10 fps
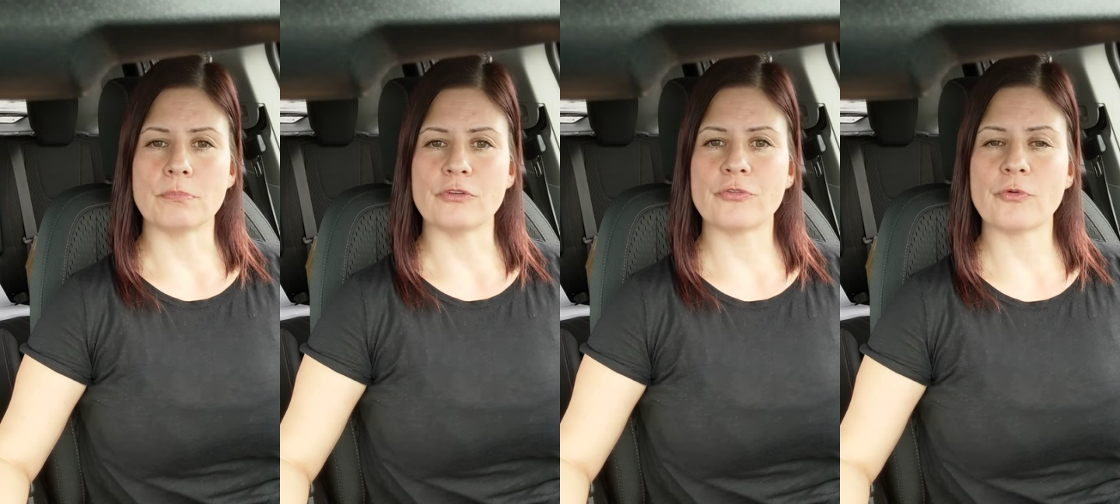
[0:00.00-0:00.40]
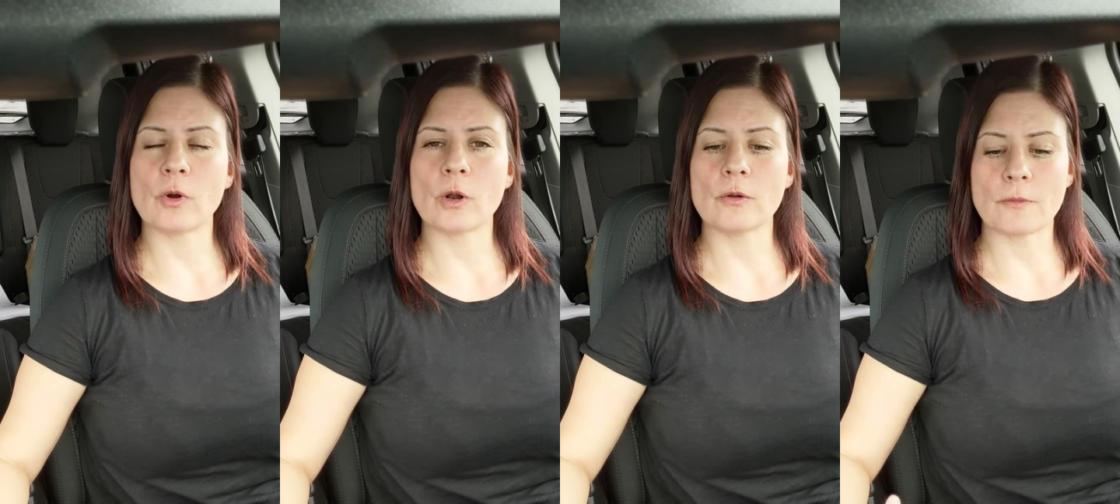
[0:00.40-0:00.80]

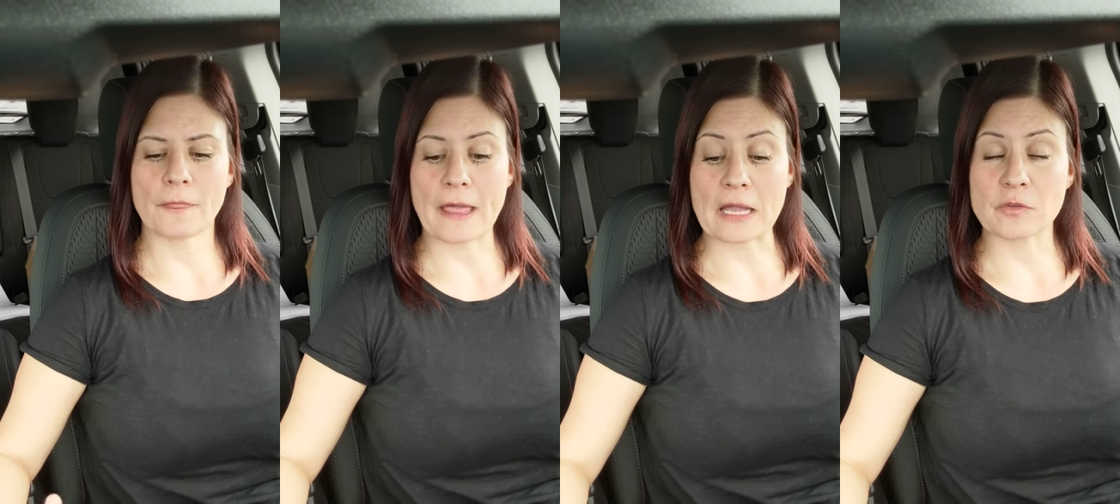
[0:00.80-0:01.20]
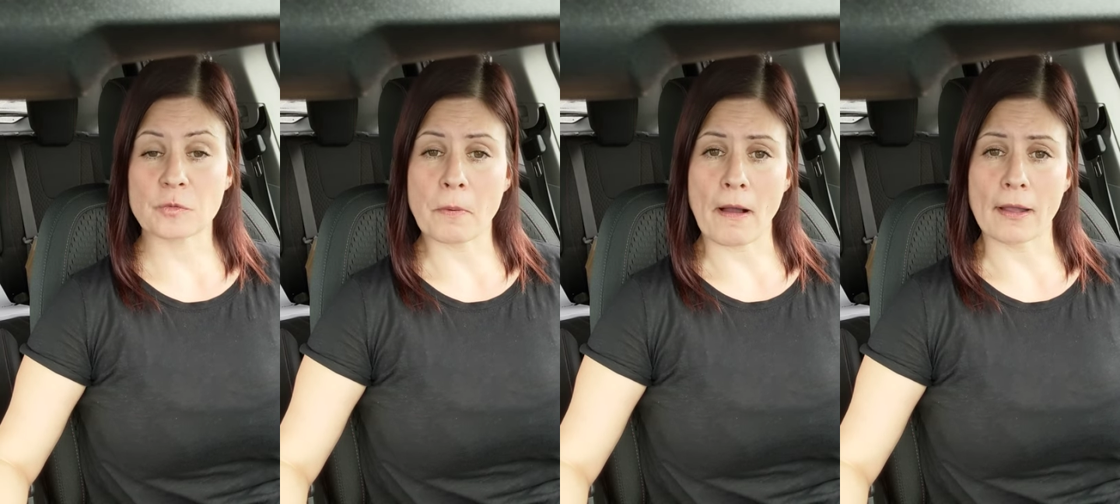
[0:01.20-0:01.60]
Before that
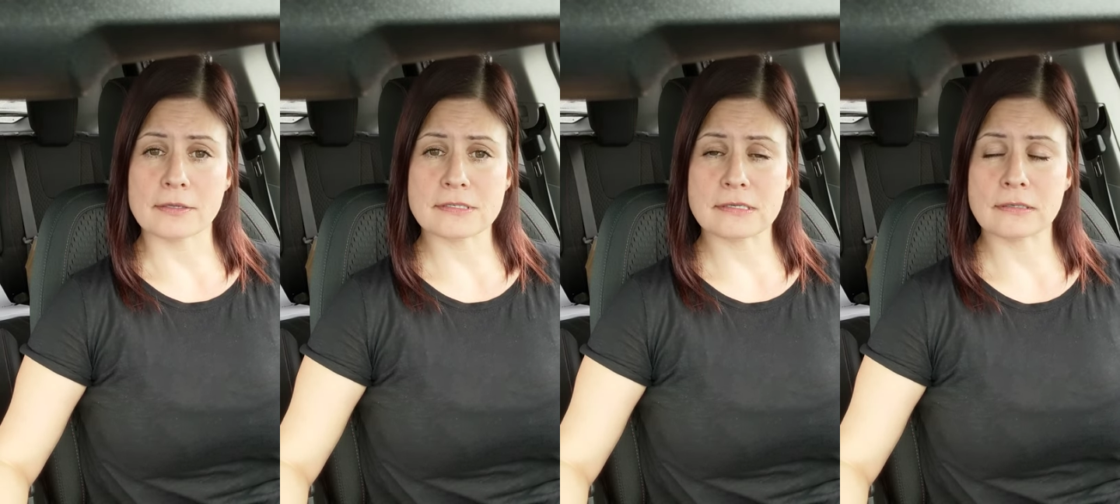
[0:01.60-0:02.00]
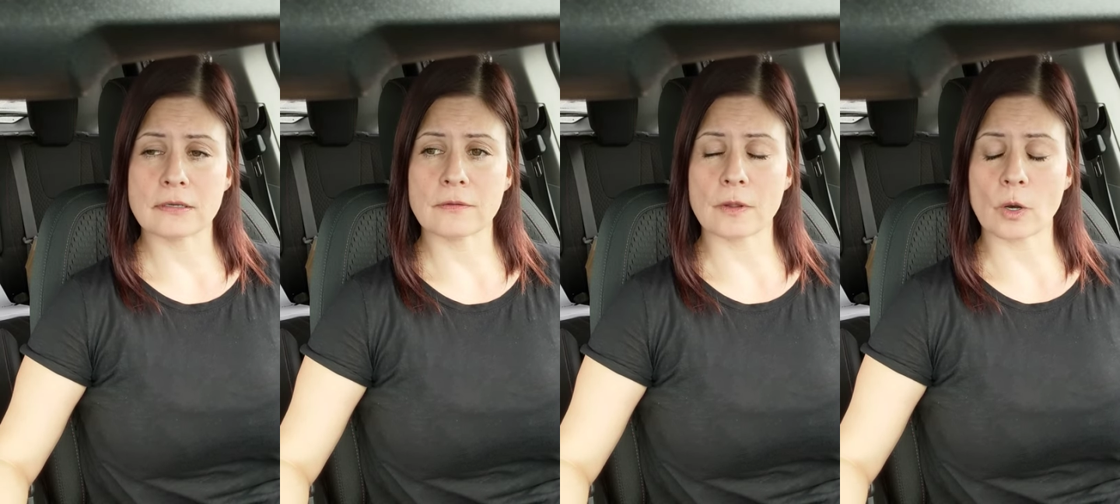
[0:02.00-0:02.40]
spot,
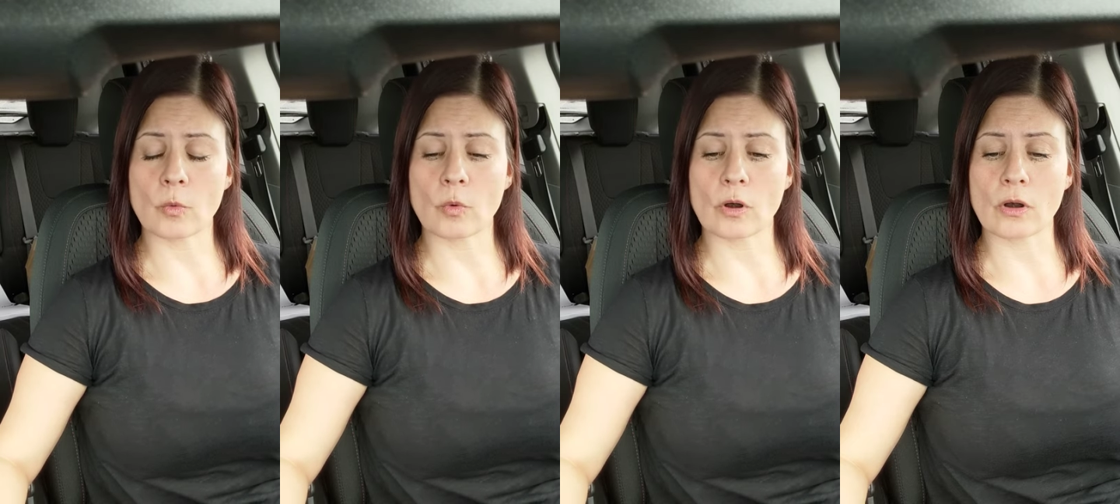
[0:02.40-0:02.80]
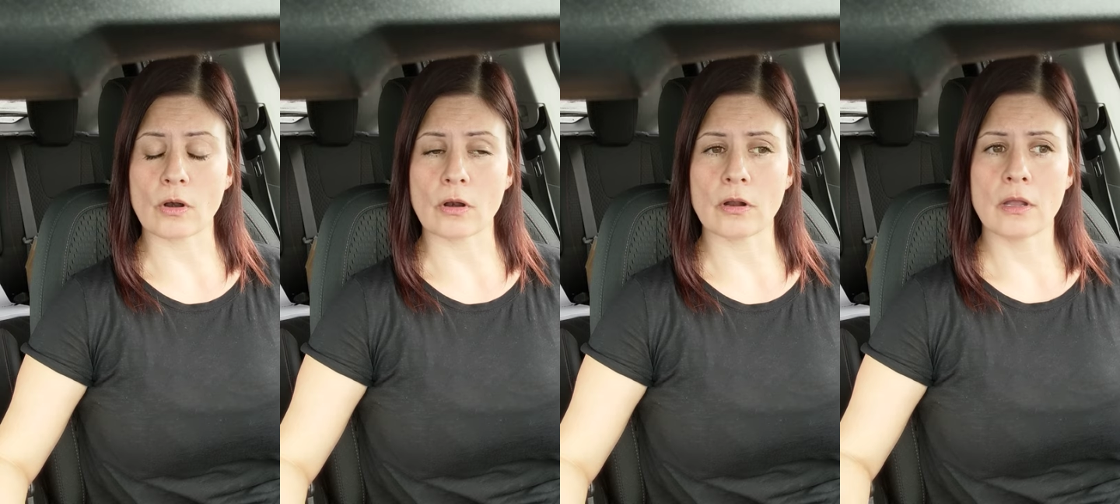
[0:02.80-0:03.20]
there
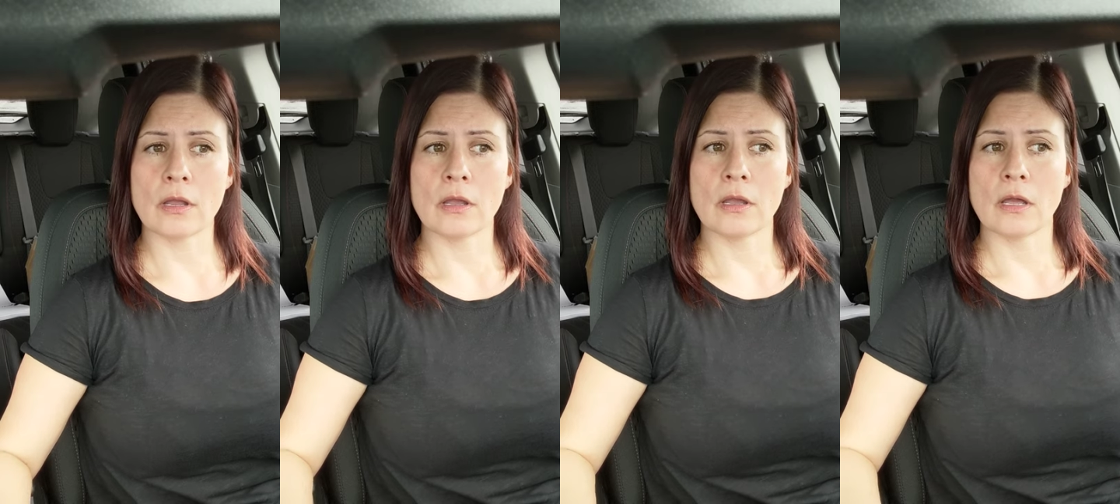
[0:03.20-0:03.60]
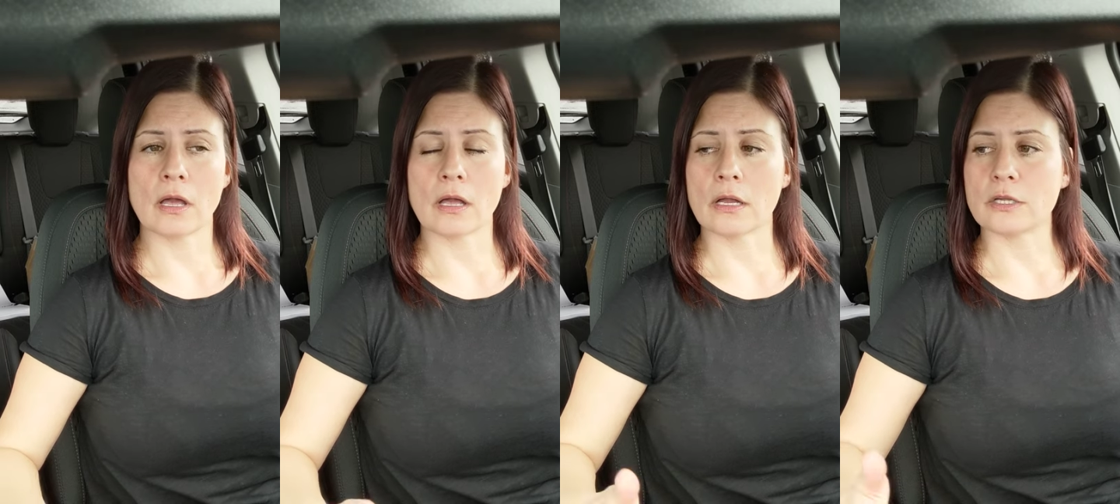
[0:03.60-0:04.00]
were
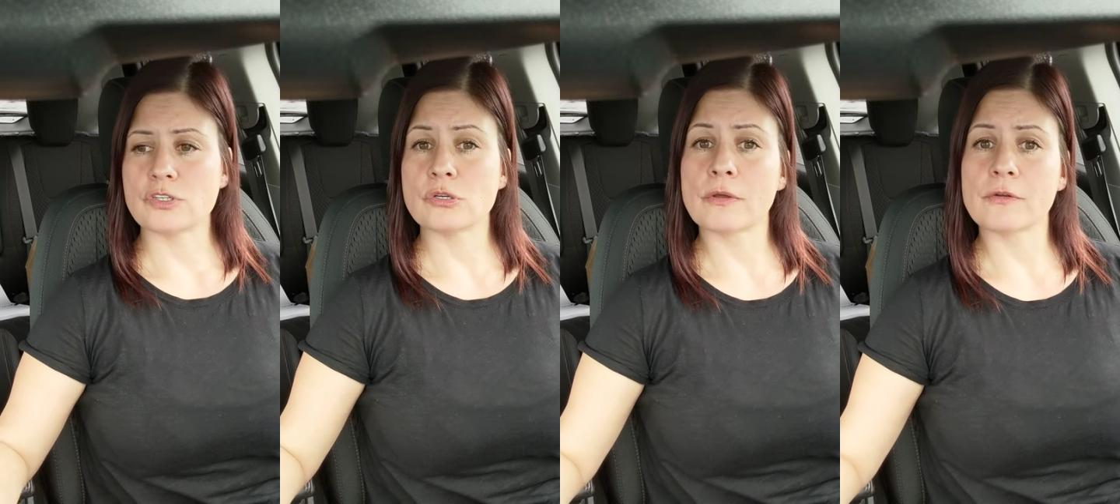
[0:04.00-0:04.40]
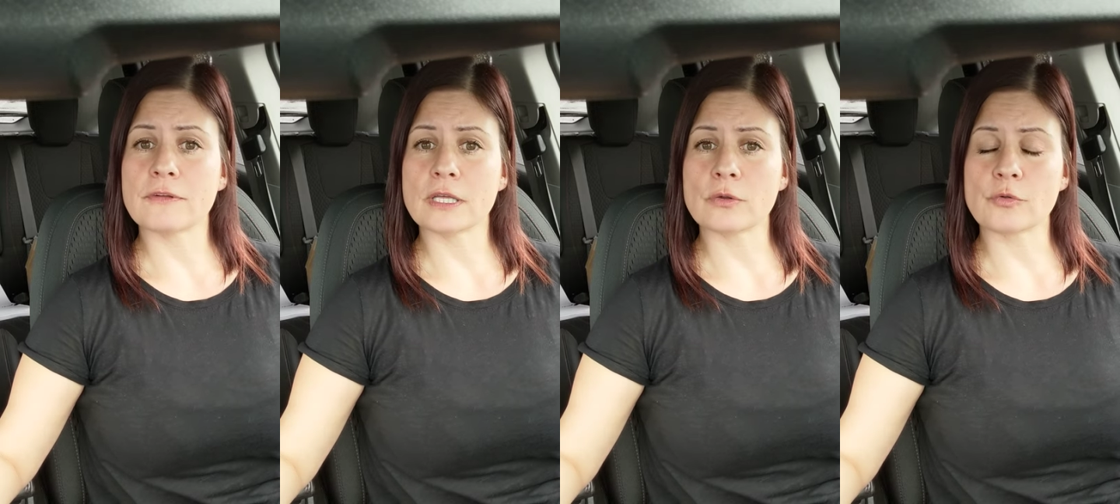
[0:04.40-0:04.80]
two other
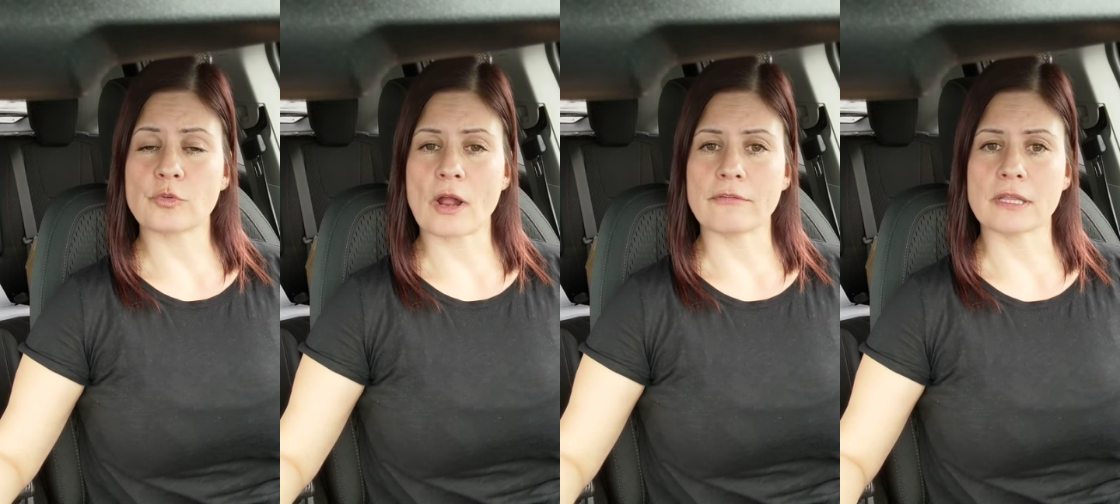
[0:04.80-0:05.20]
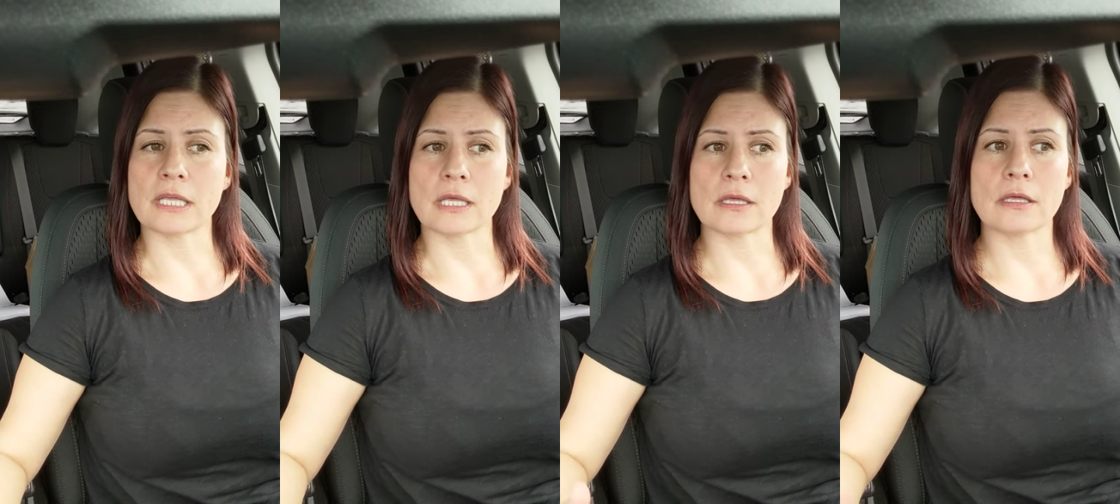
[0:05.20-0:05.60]
vehicles
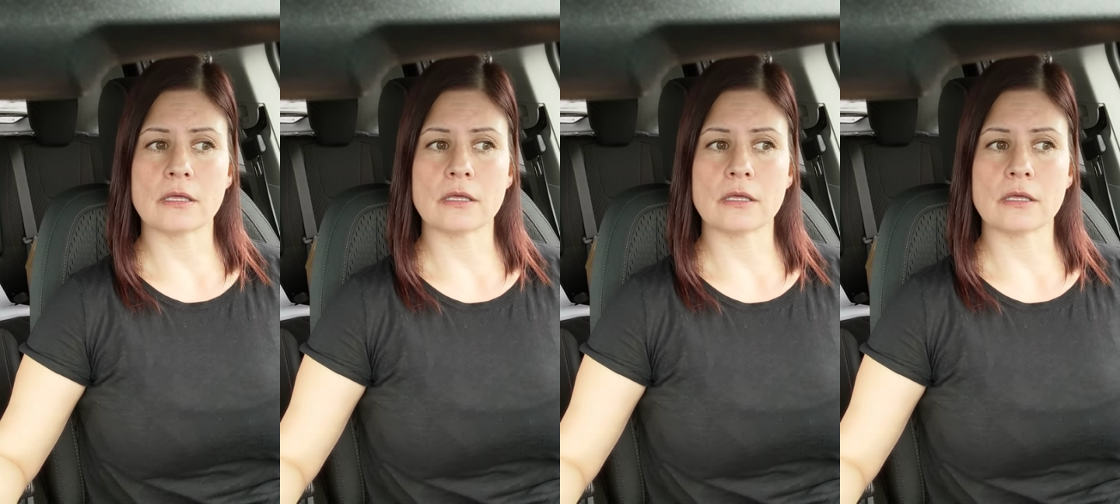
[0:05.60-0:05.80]
traveling